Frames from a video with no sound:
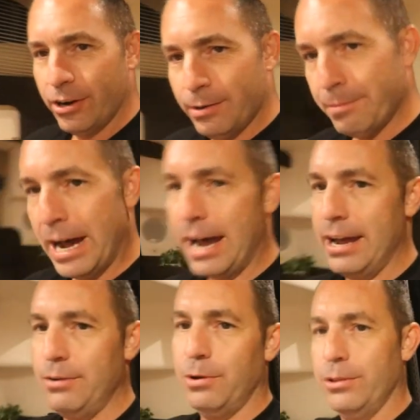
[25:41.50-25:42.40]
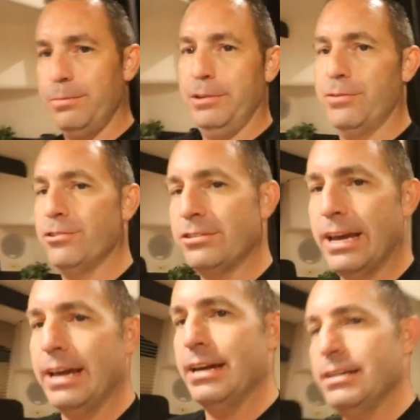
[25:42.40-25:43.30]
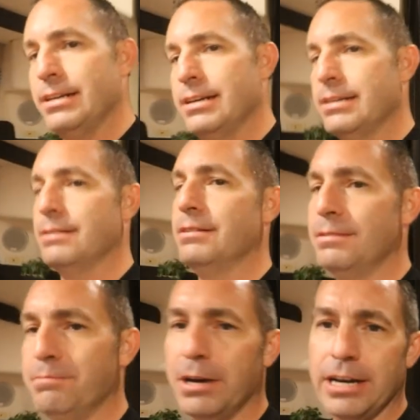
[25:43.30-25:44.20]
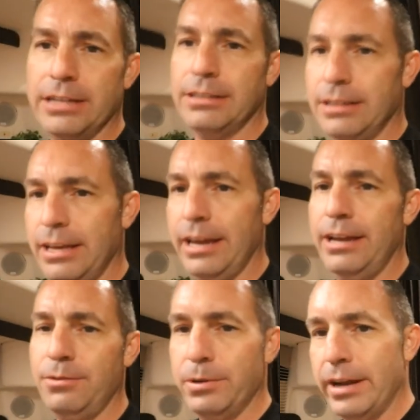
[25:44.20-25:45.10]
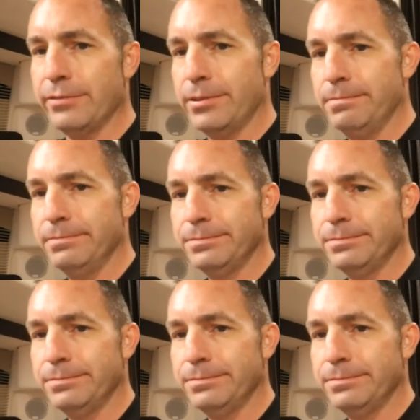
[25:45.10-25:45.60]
gonna buy, whether it be for sand, mud, clay, whatever,